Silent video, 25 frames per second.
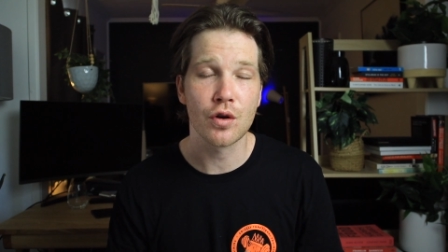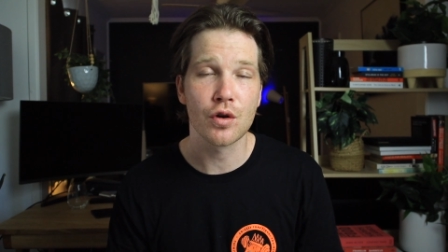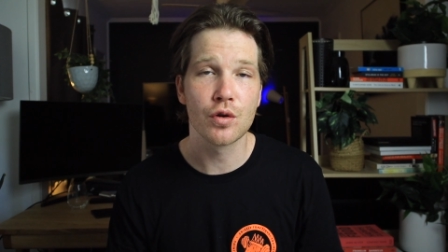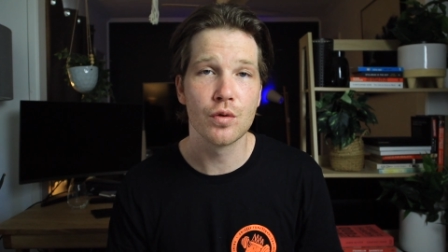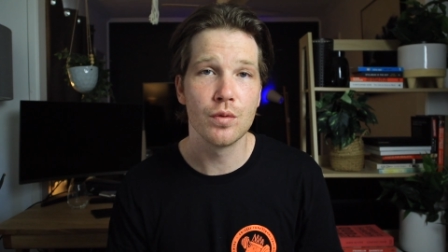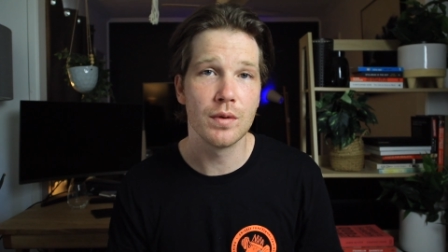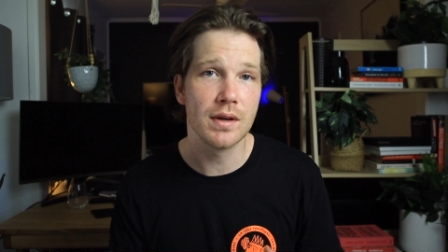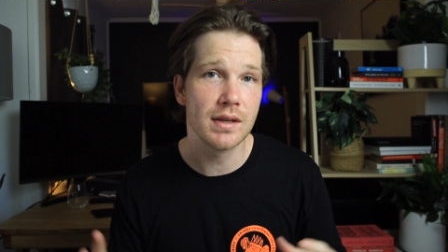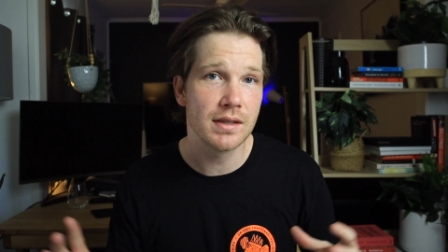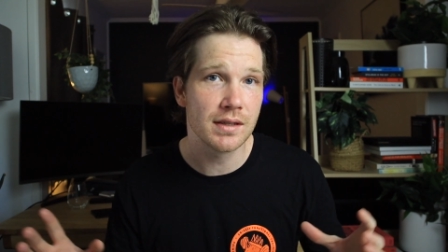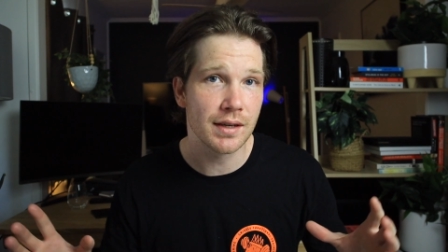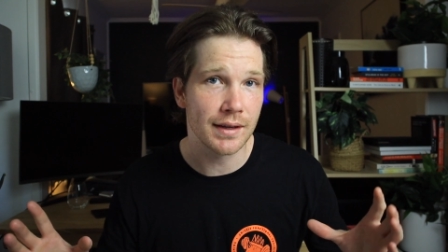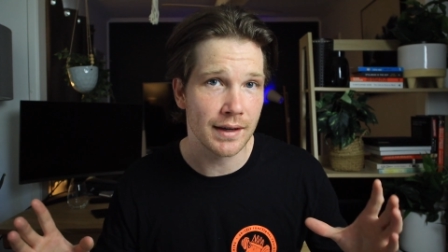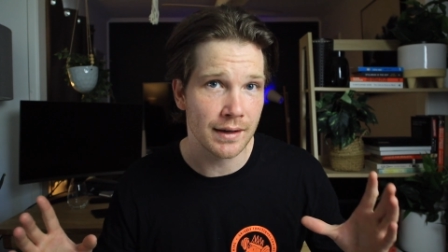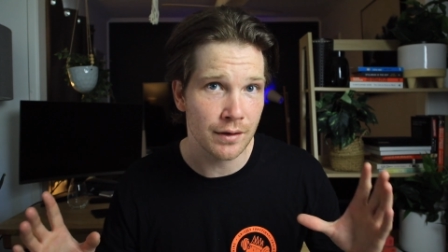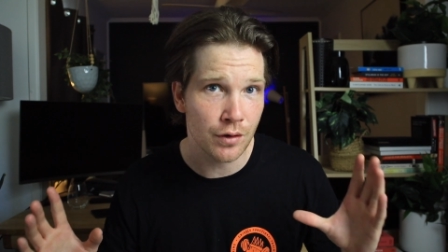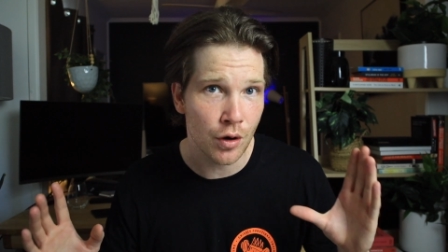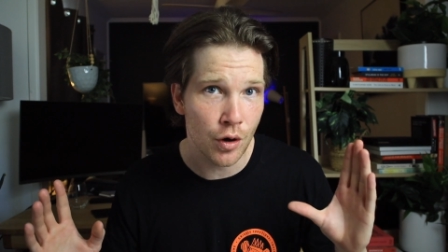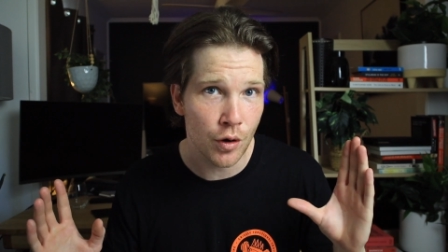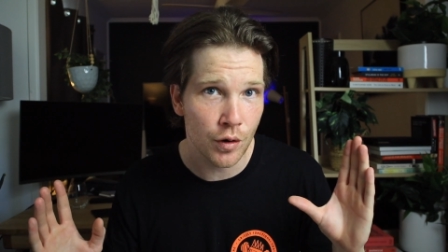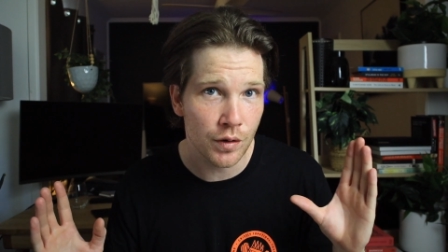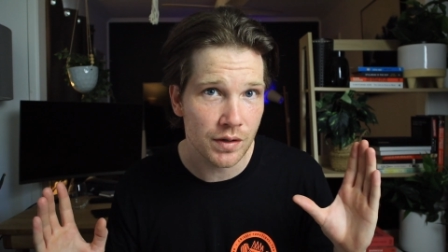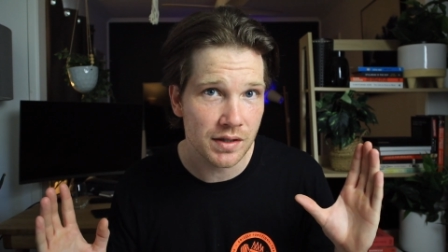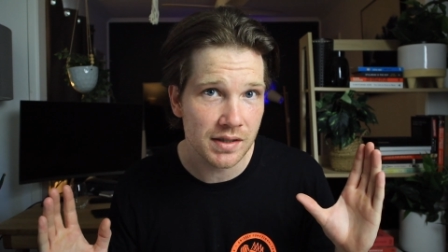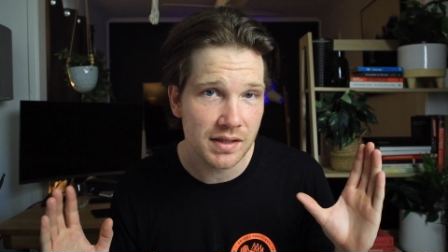who is in
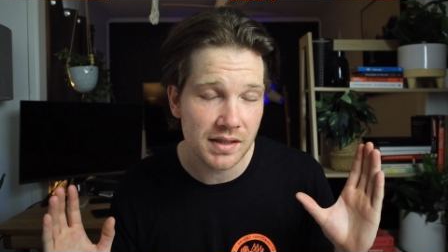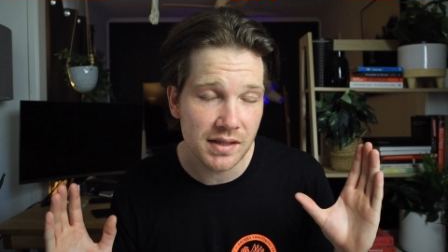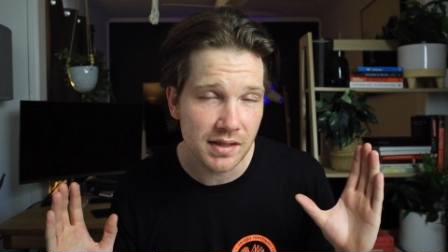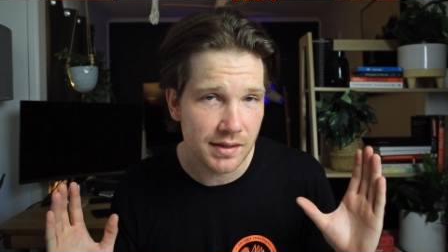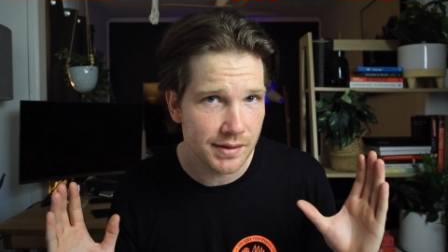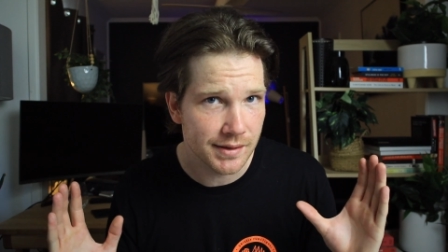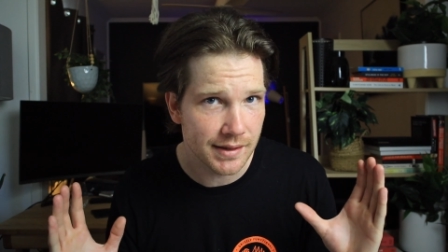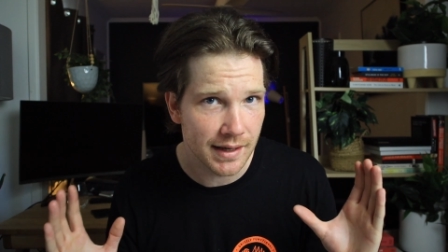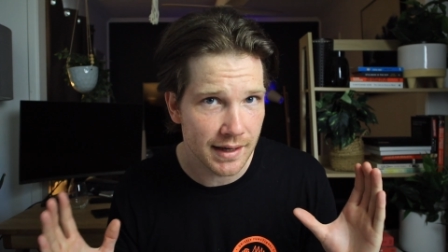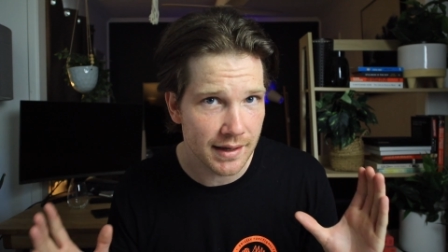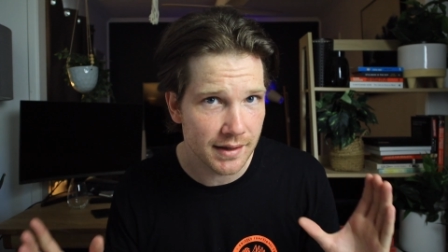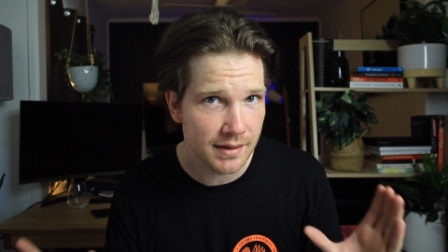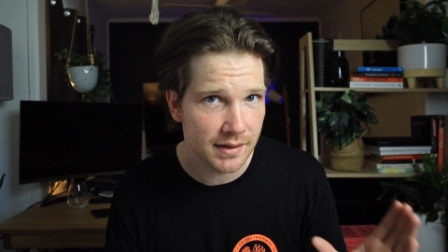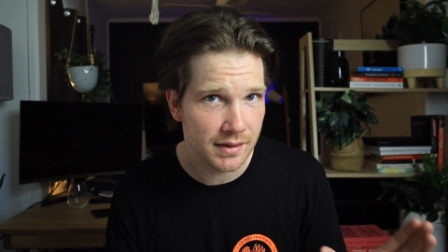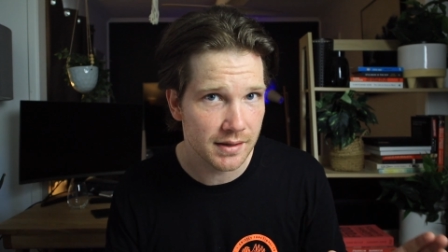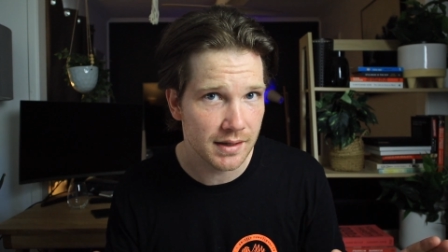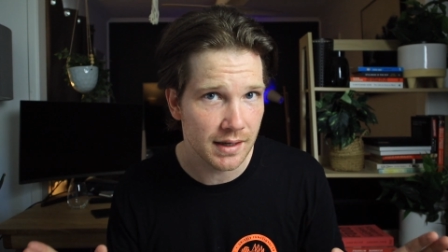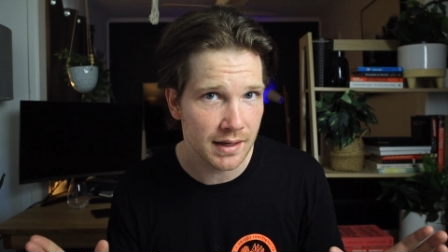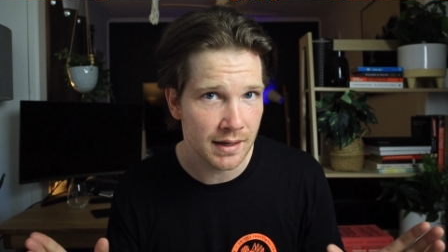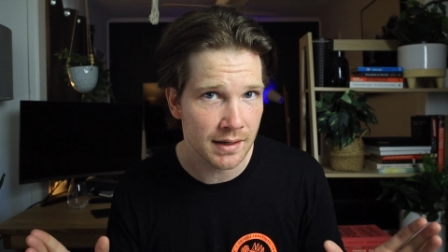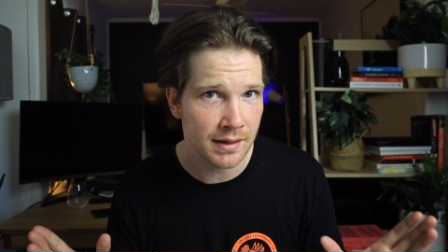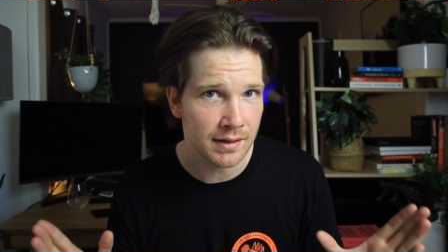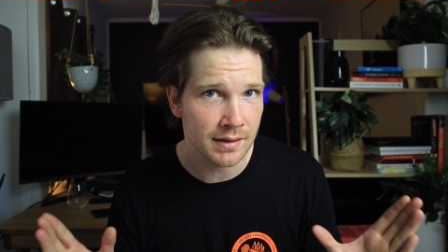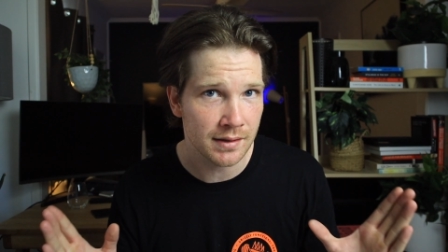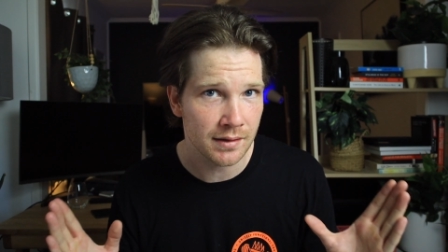her
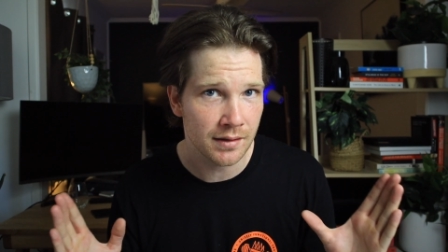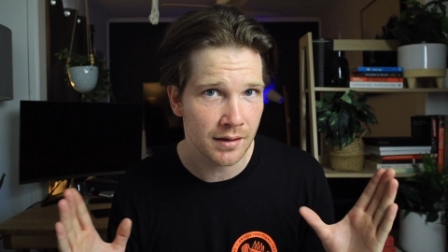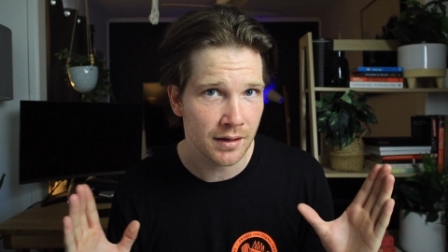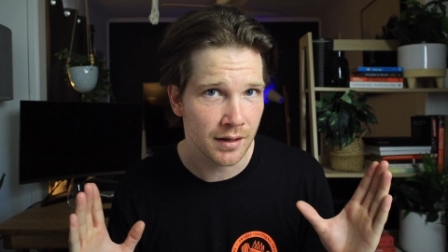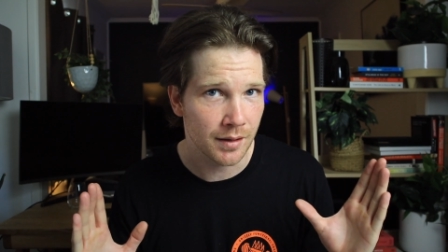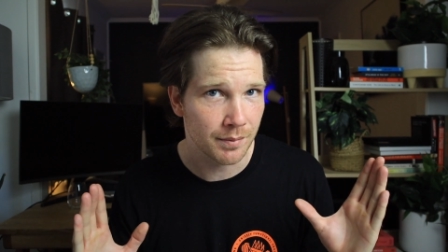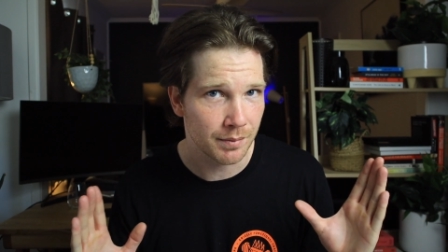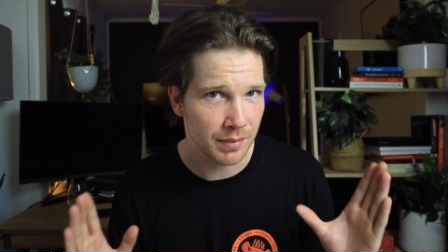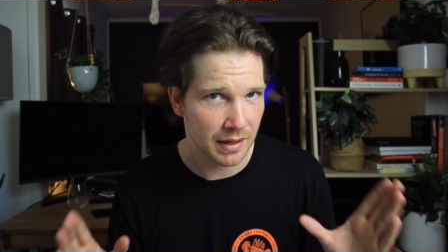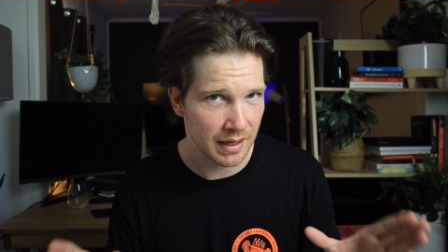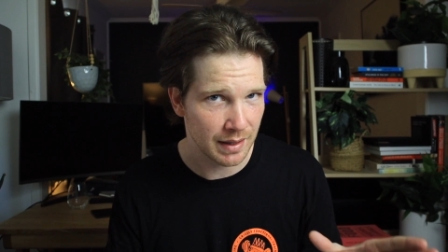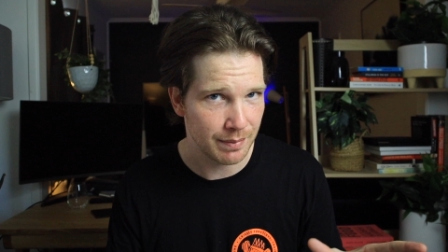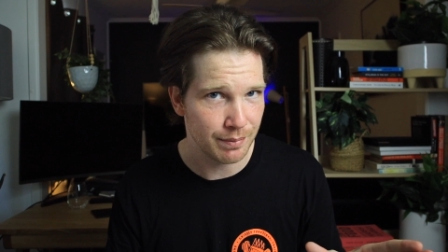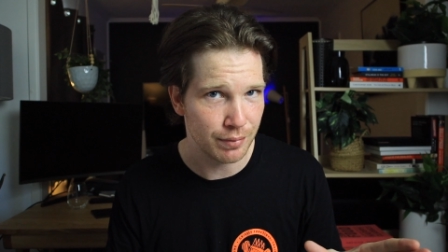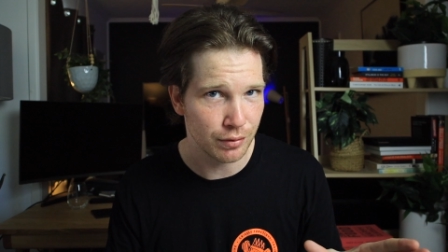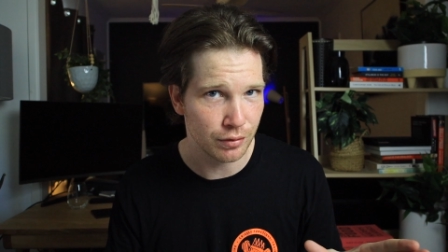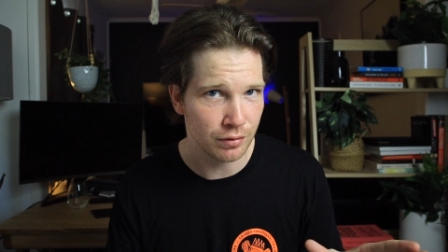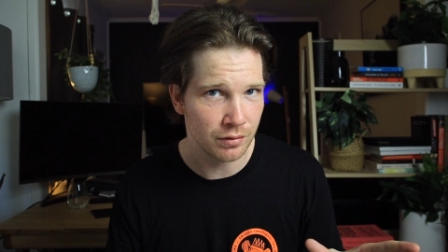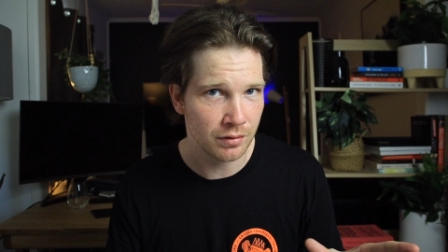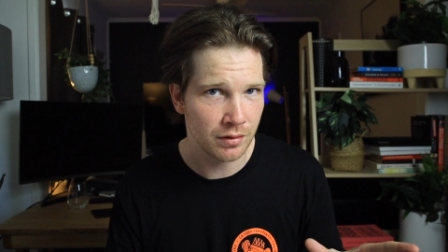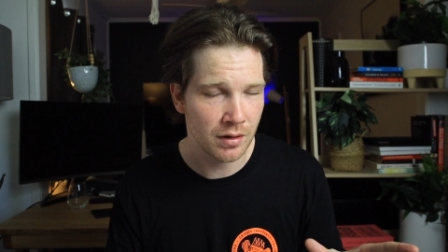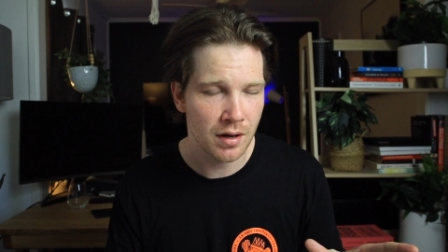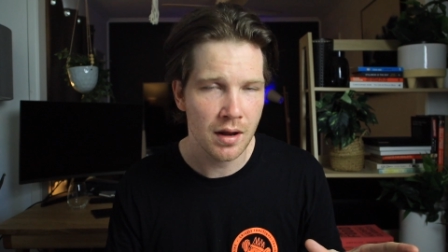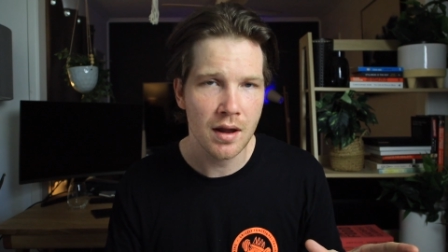60s, people,